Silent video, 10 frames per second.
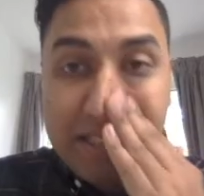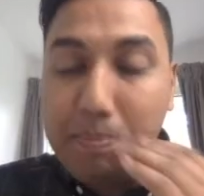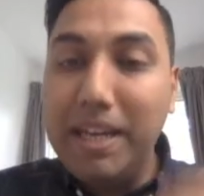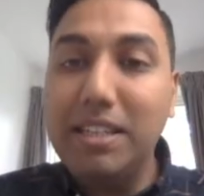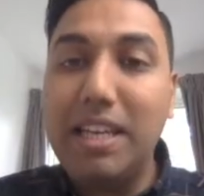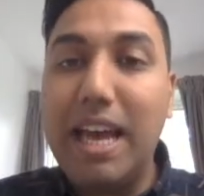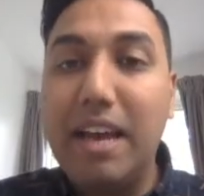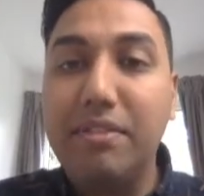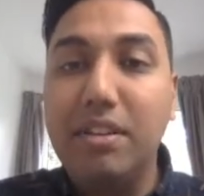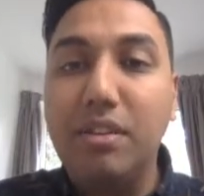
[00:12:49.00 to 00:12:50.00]
better to
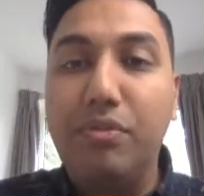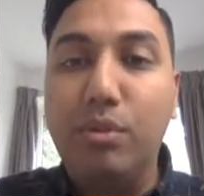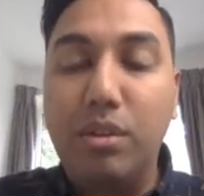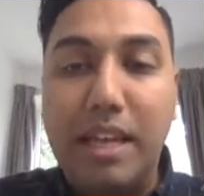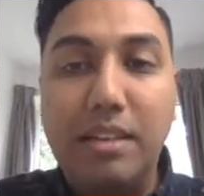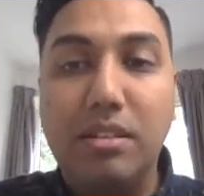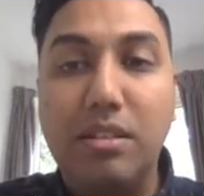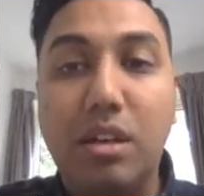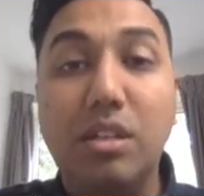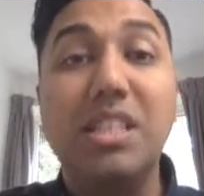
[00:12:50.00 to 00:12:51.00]
have the
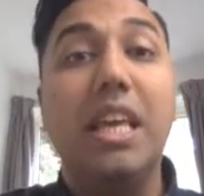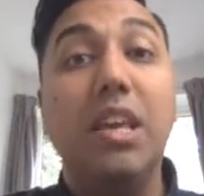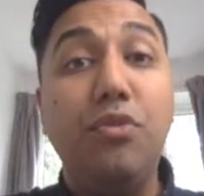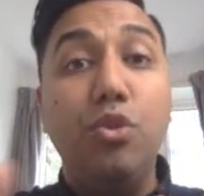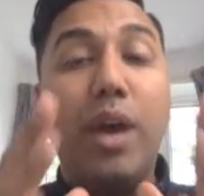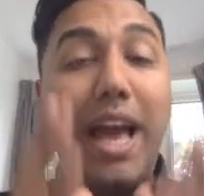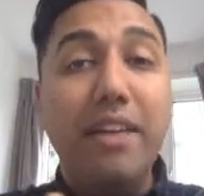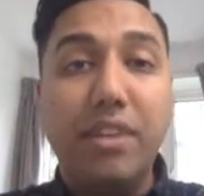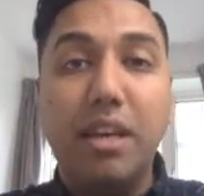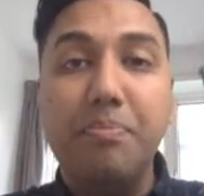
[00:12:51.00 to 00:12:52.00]
$4,000 if you
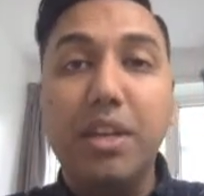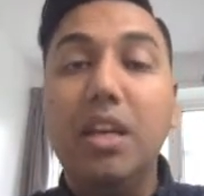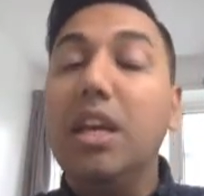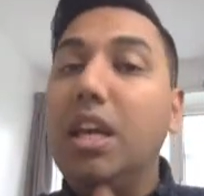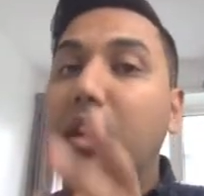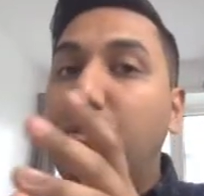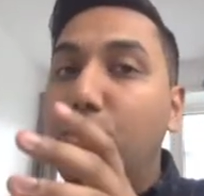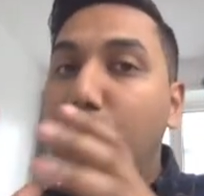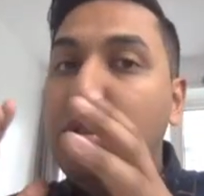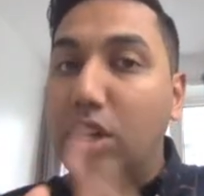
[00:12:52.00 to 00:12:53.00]
have it. If
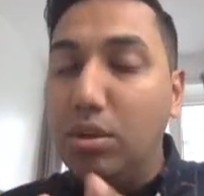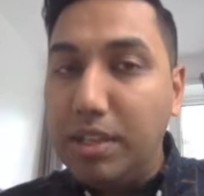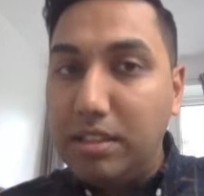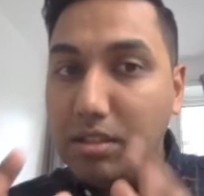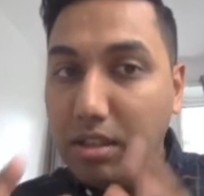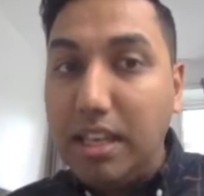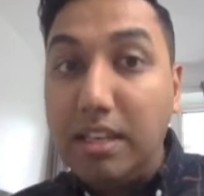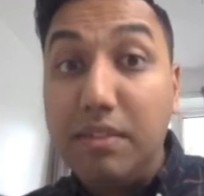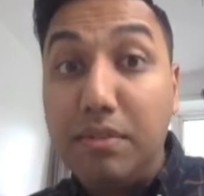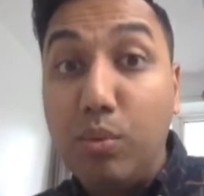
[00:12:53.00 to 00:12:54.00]
you don't, it's not the
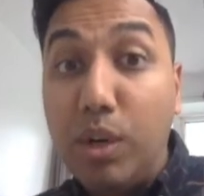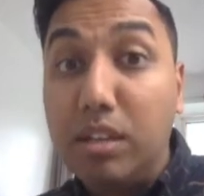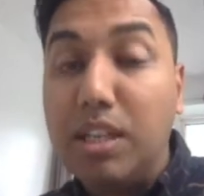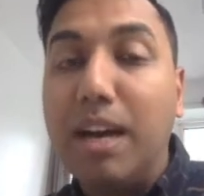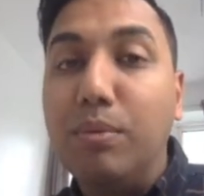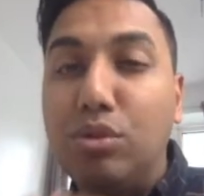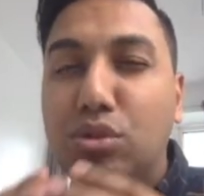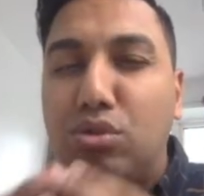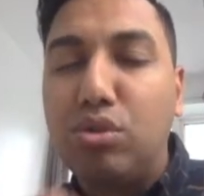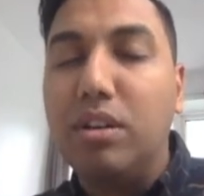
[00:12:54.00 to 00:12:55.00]
end of the world. I would
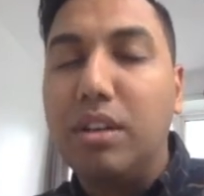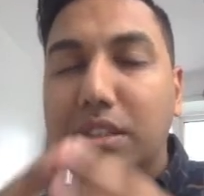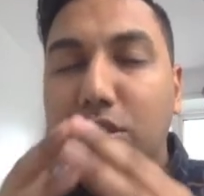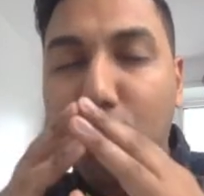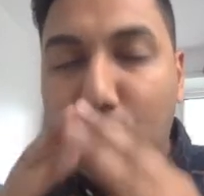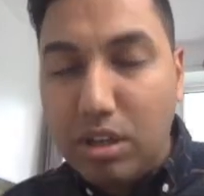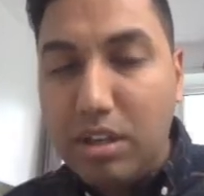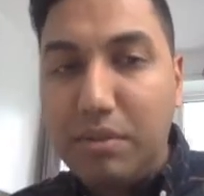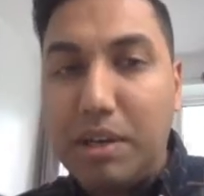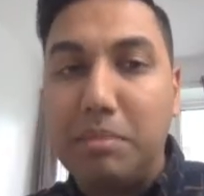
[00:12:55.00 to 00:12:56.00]
strongly
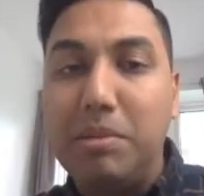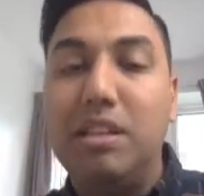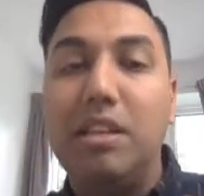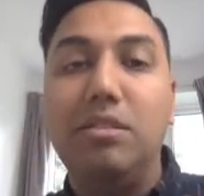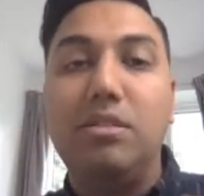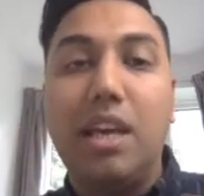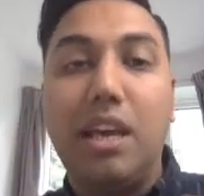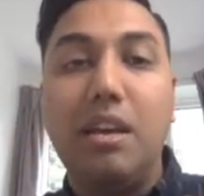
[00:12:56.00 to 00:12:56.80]
recommend that you take,